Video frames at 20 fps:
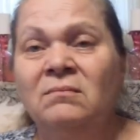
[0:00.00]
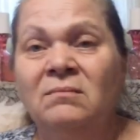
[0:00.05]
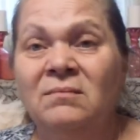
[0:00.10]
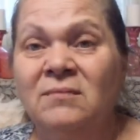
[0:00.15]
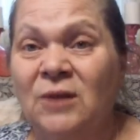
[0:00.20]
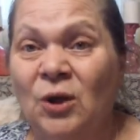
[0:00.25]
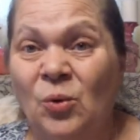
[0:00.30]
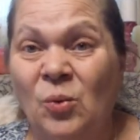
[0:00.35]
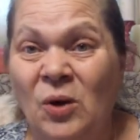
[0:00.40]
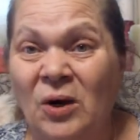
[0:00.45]

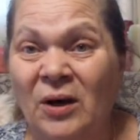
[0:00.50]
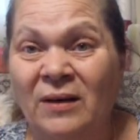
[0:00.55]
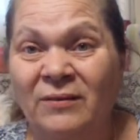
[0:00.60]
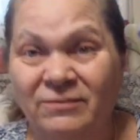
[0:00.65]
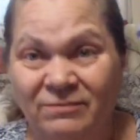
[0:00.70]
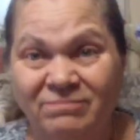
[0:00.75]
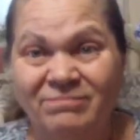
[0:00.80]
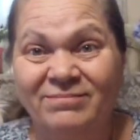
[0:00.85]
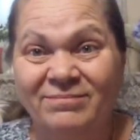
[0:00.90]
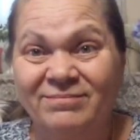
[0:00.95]
They're work
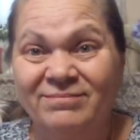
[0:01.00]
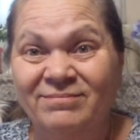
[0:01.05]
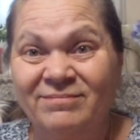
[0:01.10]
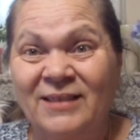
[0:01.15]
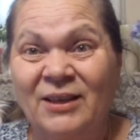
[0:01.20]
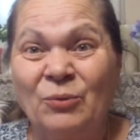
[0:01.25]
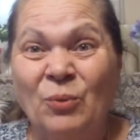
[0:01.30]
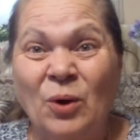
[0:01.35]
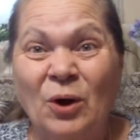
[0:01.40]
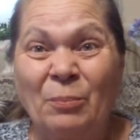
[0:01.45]

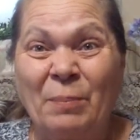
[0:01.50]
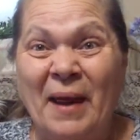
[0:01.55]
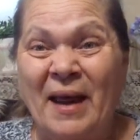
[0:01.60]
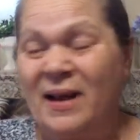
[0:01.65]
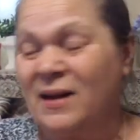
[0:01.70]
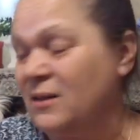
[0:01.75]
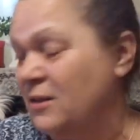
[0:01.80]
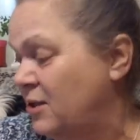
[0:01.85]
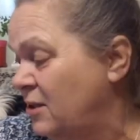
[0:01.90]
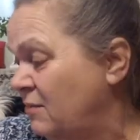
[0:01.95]

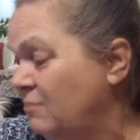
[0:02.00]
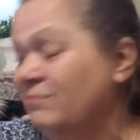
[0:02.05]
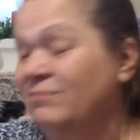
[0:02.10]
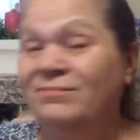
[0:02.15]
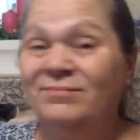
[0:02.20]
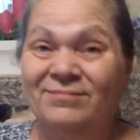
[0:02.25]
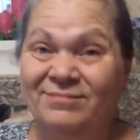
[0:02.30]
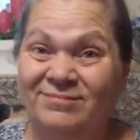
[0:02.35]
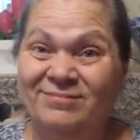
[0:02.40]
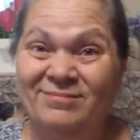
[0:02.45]
pants.
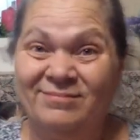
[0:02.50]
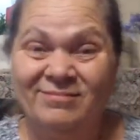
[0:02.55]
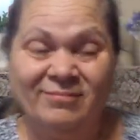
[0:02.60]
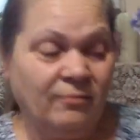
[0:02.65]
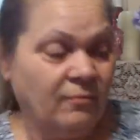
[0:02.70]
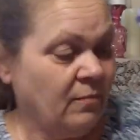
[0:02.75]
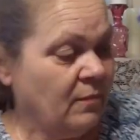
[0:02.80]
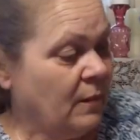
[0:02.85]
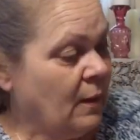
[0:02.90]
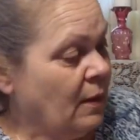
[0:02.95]

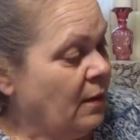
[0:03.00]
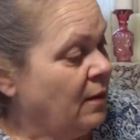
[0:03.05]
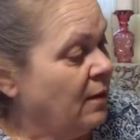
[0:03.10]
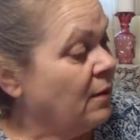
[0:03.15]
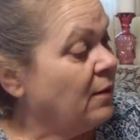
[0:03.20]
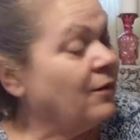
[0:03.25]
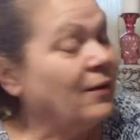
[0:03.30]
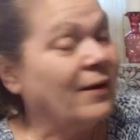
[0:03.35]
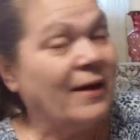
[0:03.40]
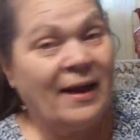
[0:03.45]

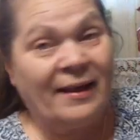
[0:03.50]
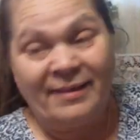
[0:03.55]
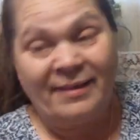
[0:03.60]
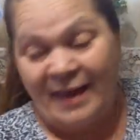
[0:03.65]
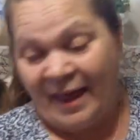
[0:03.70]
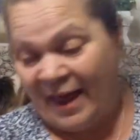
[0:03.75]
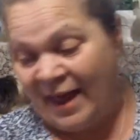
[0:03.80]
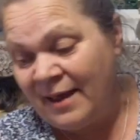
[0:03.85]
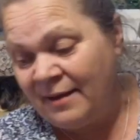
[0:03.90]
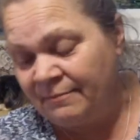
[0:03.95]
I got
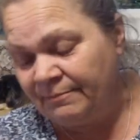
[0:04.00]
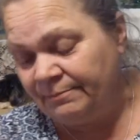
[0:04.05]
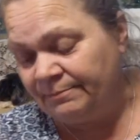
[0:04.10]
that.